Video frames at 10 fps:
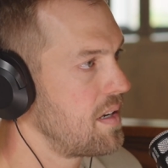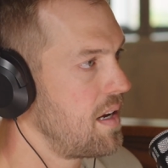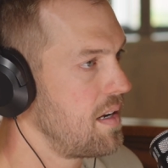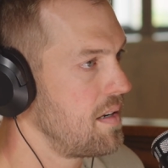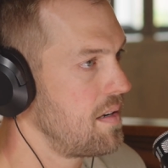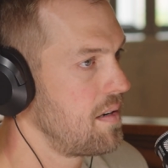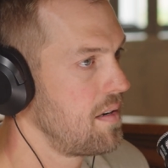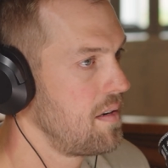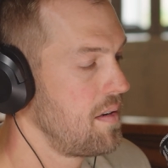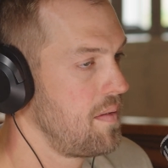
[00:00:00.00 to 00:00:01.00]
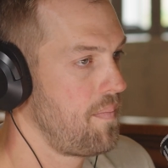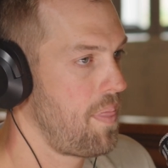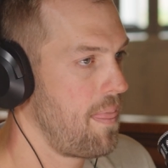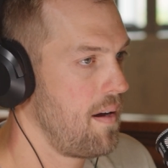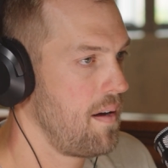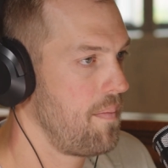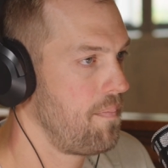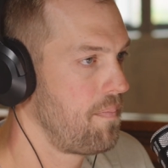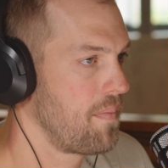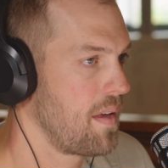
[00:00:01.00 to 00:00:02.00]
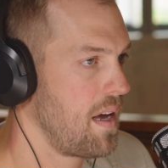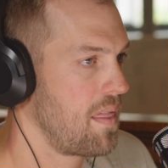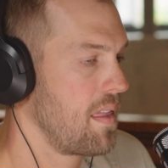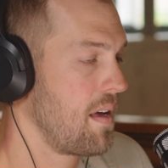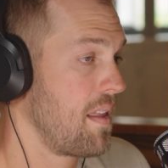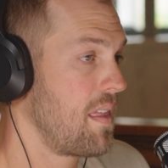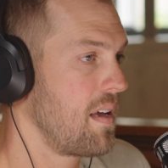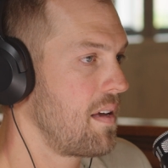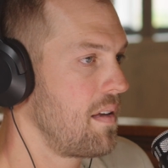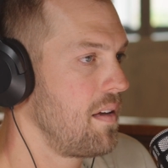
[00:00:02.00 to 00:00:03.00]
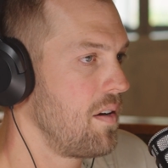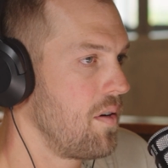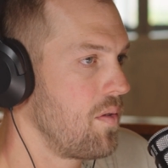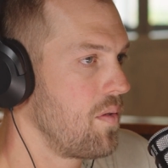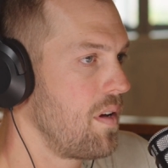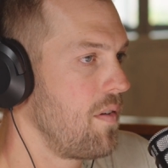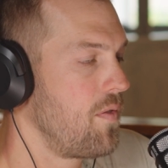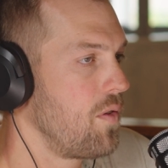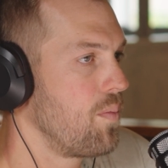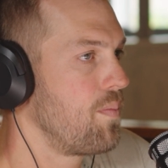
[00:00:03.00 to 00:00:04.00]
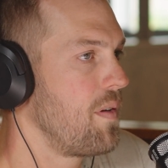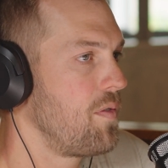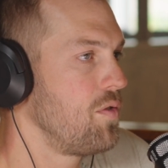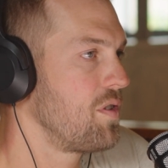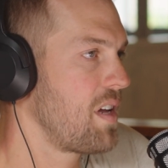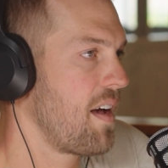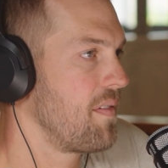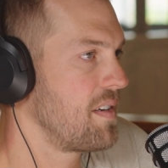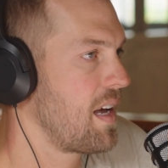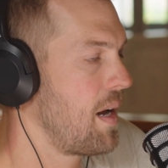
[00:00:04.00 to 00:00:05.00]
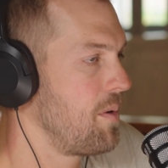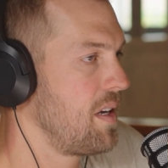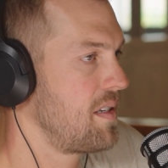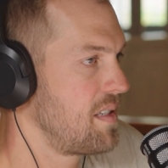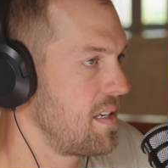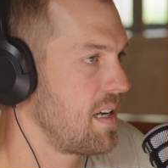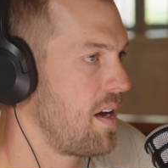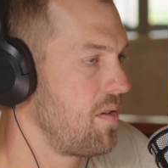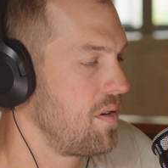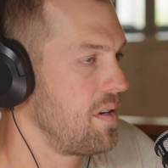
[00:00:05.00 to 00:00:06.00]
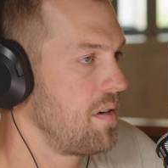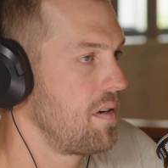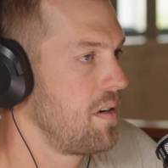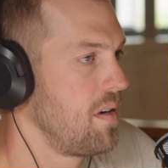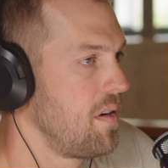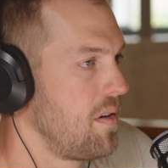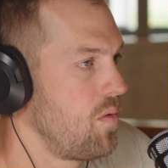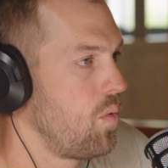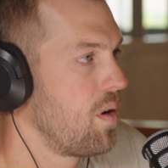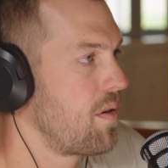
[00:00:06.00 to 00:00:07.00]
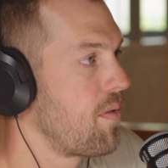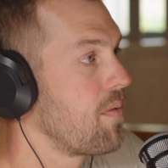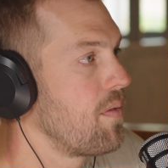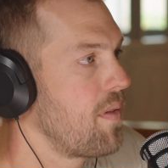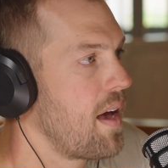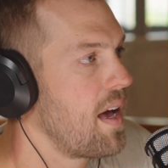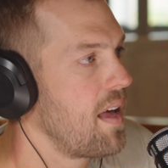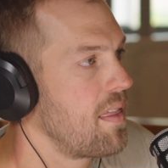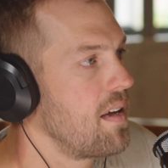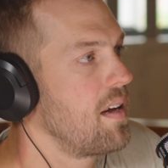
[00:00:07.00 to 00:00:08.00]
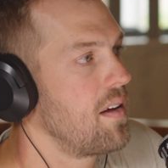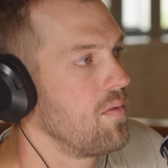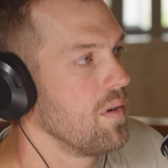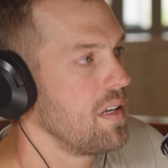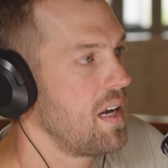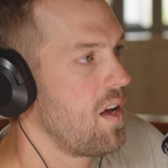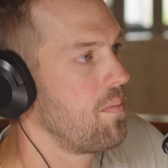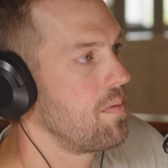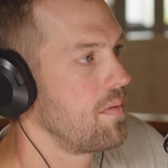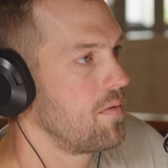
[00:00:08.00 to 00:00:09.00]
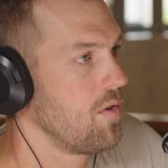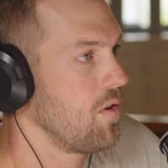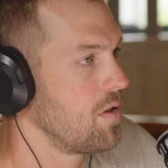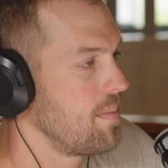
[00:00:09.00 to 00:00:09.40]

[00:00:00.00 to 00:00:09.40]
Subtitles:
And I think if you just have the time to like sit down and work through that, I think it could really help grow your